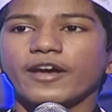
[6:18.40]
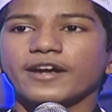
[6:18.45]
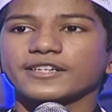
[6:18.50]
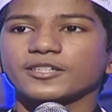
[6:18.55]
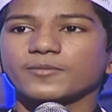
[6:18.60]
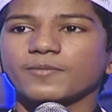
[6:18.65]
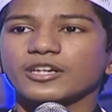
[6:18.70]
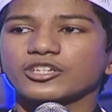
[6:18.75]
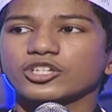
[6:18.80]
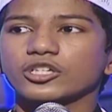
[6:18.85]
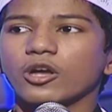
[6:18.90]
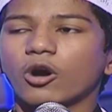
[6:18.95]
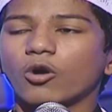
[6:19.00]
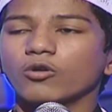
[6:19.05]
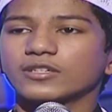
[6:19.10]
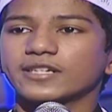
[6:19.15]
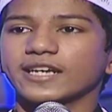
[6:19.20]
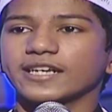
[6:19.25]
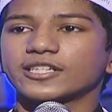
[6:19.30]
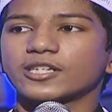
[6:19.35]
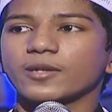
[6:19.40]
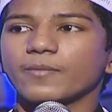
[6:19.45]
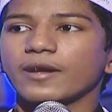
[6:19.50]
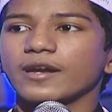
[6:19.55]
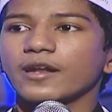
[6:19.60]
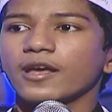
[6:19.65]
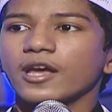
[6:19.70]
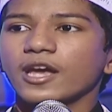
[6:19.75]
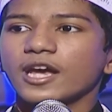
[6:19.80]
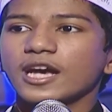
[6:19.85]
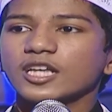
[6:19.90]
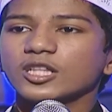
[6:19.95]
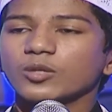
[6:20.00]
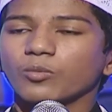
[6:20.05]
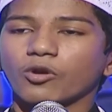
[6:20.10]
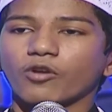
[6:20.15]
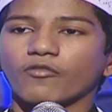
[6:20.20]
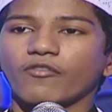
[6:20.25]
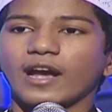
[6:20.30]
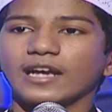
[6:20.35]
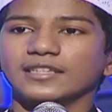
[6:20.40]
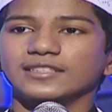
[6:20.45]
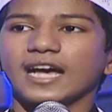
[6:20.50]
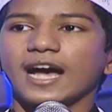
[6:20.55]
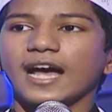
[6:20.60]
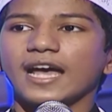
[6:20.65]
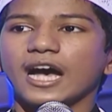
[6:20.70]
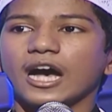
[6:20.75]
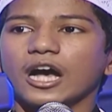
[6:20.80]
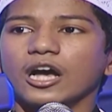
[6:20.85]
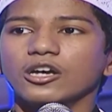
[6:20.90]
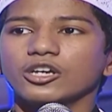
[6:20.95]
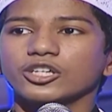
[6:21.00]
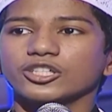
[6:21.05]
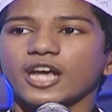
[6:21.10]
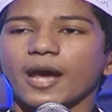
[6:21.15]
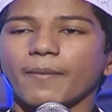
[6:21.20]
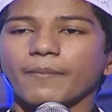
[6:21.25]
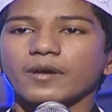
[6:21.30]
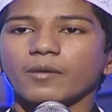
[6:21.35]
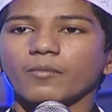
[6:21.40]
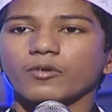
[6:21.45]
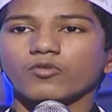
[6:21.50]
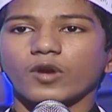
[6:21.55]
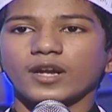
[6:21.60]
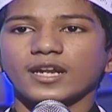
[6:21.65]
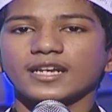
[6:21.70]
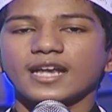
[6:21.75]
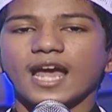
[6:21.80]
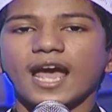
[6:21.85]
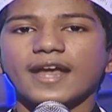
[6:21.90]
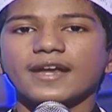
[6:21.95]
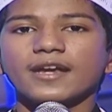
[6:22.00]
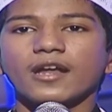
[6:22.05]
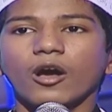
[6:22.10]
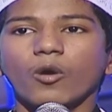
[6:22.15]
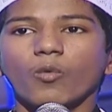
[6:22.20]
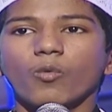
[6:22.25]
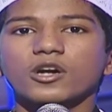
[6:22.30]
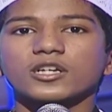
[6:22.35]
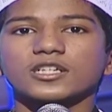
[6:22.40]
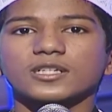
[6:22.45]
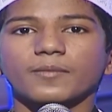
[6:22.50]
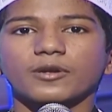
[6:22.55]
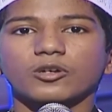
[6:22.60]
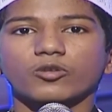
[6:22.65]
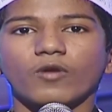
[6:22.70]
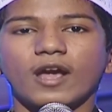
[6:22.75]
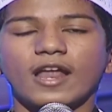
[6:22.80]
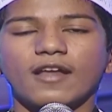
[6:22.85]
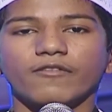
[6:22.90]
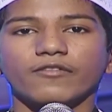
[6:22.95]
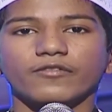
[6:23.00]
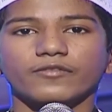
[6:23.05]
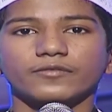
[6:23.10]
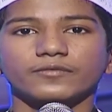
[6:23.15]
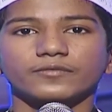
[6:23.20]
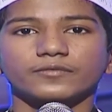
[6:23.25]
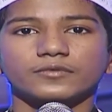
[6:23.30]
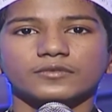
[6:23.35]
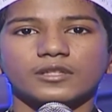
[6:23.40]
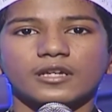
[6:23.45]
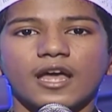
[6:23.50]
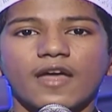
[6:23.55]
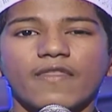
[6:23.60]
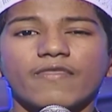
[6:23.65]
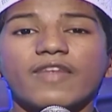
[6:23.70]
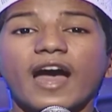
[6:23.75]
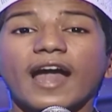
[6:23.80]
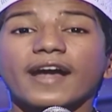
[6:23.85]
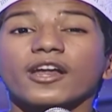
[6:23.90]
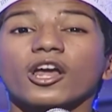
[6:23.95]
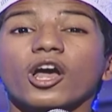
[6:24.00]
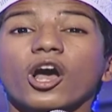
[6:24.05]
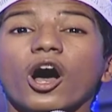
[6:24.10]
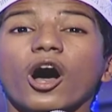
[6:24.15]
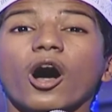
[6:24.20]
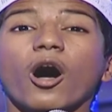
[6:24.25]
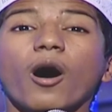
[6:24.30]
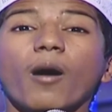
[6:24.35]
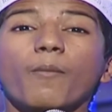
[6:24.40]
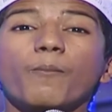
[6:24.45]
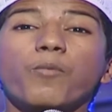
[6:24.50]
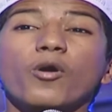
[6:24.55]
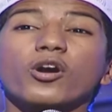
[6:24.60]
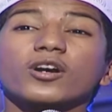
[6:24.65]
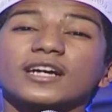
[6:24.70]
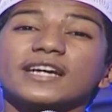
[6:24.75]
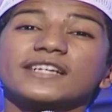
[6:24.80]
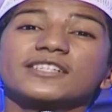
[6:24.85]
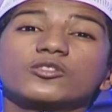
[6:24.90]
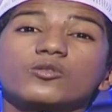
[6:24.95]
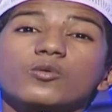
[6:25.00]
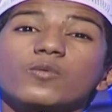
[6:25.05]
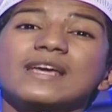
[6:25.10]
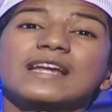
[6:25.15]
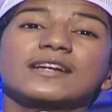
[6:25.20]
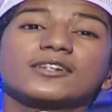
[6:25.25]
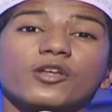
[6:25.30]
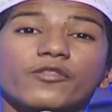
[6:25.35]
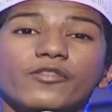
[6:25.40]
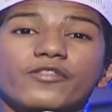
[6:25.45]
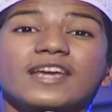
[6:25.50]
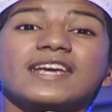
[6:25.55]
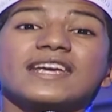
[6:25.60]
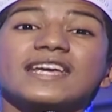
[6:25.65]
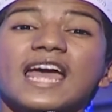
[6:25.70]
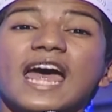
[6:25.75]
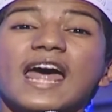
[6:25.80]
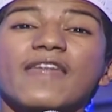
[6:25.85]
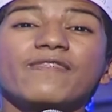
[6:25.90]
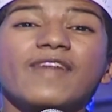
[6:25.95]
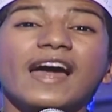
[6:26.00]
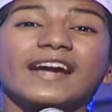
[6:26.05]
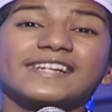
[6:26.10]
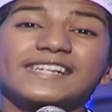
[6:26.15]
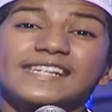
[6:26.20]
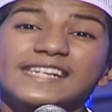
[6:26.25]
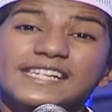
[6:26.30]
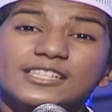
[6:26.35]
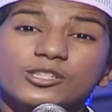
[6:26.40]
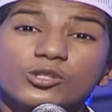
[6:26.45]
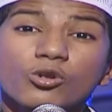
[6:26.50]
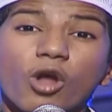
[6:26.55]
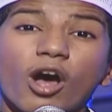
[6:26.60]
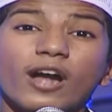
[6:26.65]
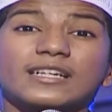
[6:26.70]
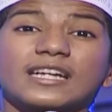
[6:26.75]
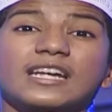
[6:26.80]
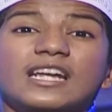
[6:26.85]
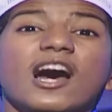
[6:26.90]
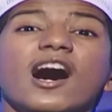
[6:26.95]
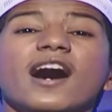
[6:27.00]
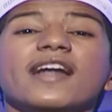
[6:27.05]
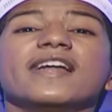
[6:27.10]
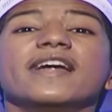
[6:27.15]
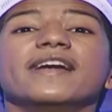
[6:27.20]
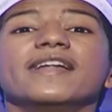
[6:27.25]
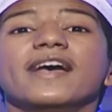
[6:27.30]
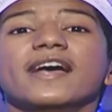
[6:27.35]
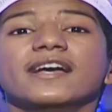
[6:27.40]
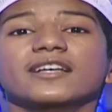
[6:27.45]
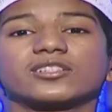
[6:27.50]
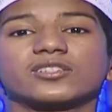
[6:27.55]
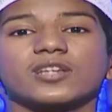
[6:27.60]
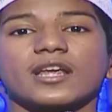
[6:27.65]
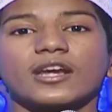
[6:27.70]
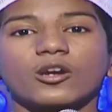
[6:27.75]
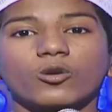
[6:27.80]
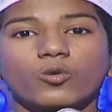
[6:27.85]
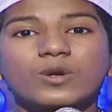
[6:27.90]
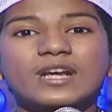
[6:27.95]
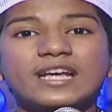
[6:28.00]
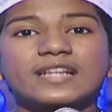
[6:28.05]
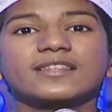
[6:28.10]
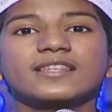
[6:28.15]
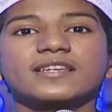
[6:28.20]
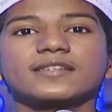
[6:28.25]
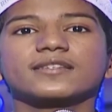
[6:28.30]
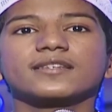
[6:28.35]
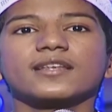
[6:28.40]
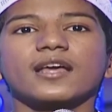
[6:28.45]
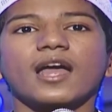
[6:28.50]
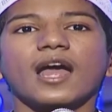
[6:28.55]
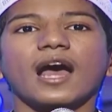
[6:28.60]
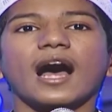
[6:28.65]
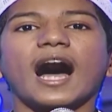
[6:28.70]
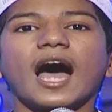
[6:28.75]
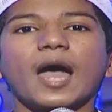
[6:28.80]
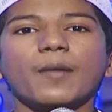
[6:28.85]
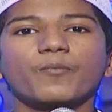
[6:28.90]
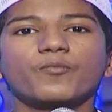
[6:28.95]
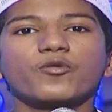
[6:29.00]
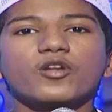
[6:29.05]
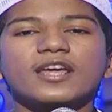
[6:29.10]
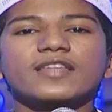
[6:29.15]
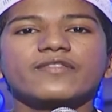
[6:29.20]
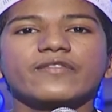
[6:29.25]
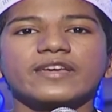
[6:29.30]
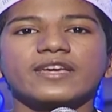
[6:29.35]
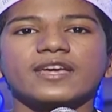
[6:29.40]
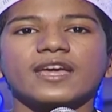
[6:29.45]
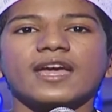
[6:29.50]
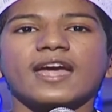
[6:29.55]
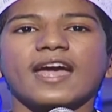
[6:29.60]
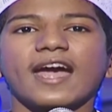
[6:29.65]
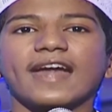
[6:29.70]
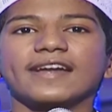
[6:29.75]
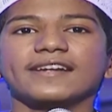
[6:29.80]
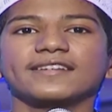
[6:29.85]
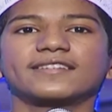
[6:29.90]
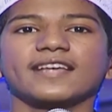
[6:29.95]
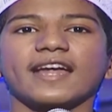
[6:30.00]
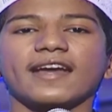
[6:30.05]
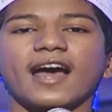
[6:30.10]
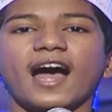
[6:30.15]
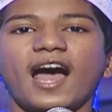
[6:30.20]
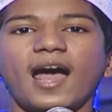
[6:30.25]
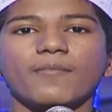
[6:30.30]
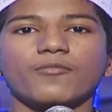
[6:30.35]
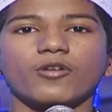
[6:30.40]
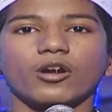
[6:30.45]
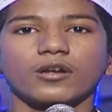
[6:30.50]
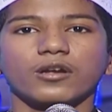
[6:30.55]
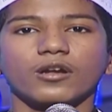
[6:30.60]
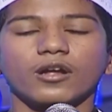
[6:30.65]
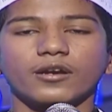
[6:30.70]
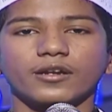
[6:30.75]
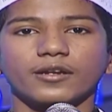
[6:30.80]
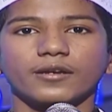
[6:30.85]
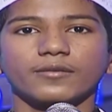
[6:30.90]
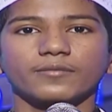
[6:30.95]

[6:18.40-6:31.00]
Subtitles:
it is mentioned in the Old Testament, in the book of Isaiah, chapter number 29, verse number 12, that a book is revealed to thee, that he is not learned, saying, read this, I pray thee. And he said, I am not learned.